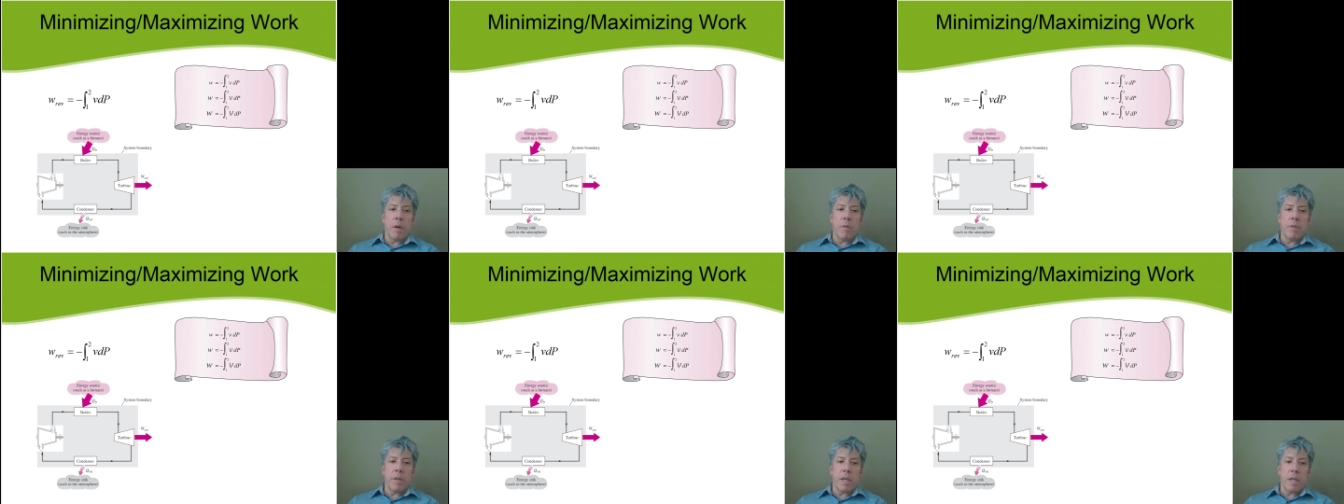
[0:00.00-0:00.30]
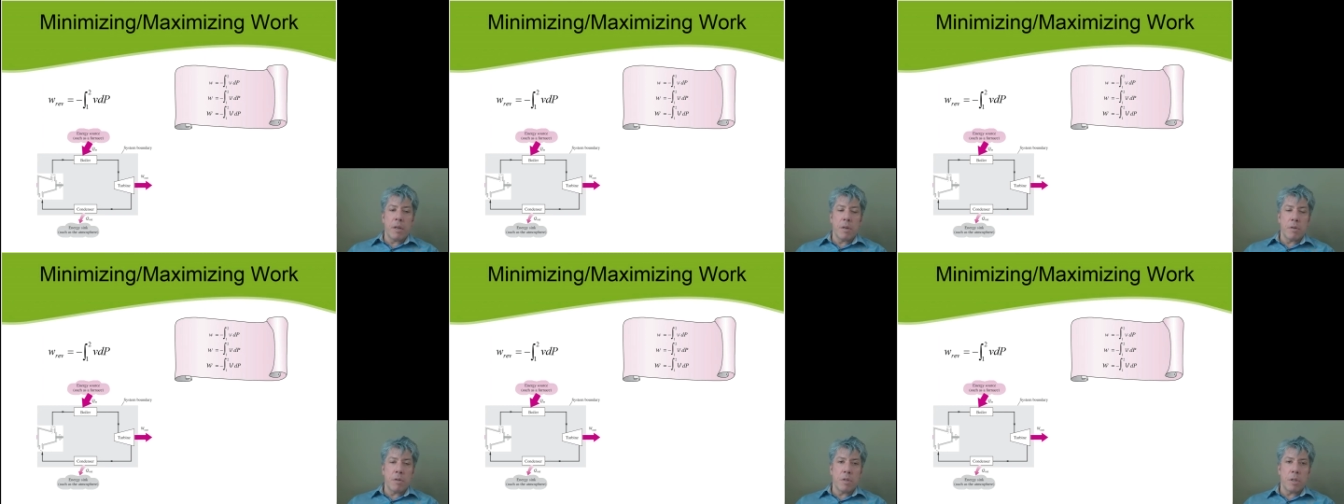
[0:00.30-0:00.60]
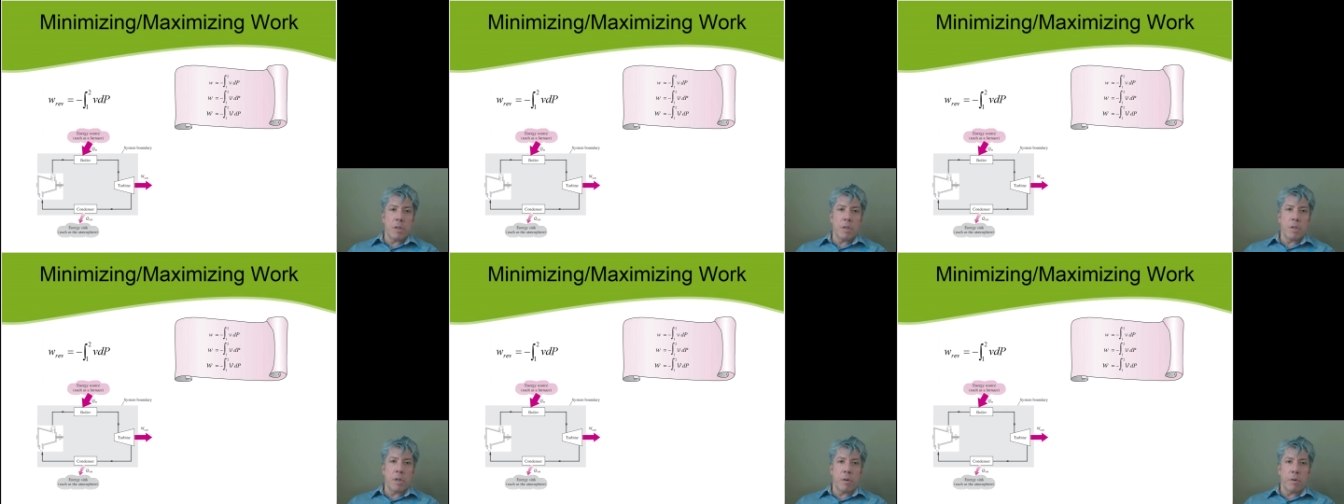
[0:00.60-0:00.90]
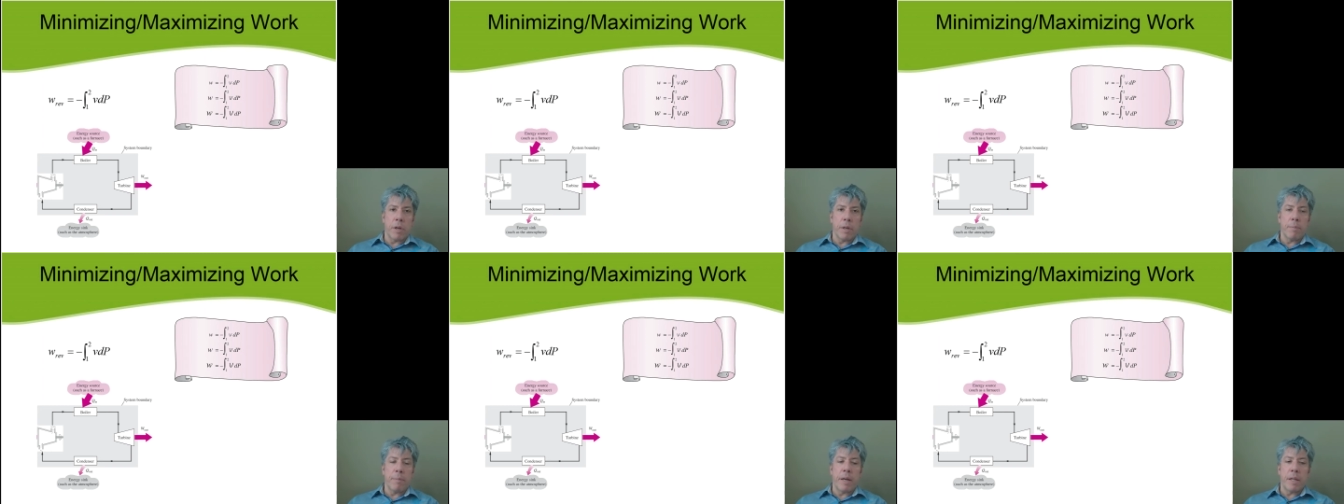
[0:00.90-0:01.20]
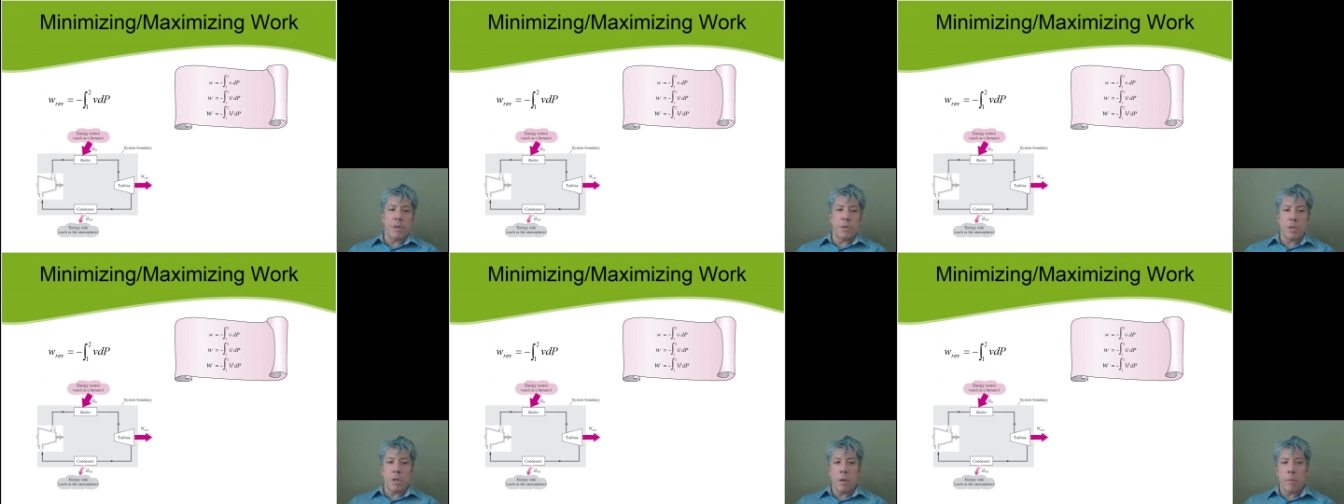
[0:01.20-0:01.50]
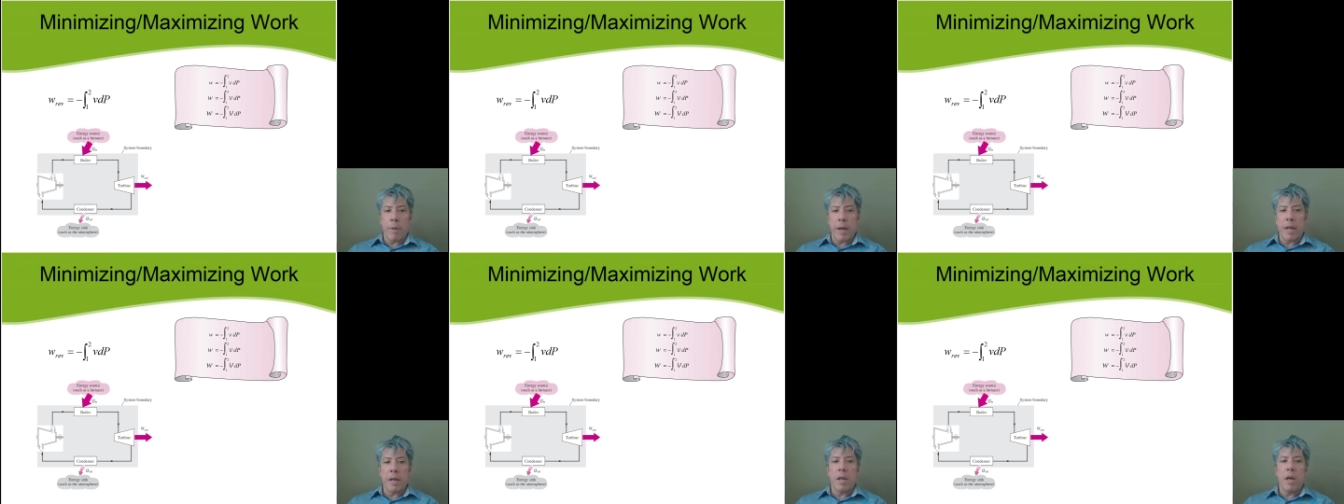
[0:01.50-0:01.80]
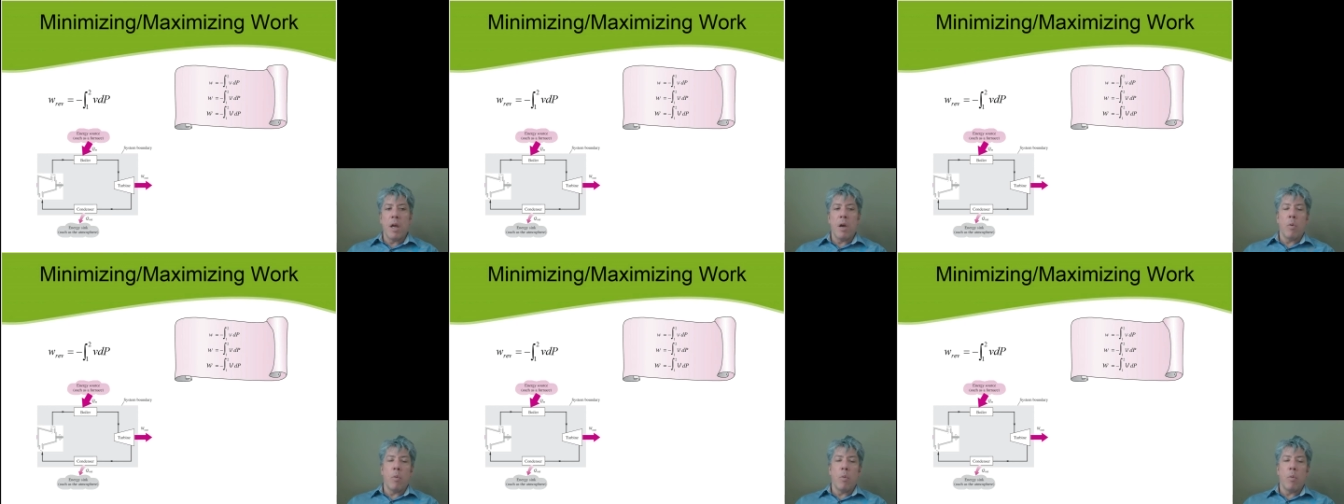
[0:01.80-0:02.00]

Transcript: of the energy generated by the turbine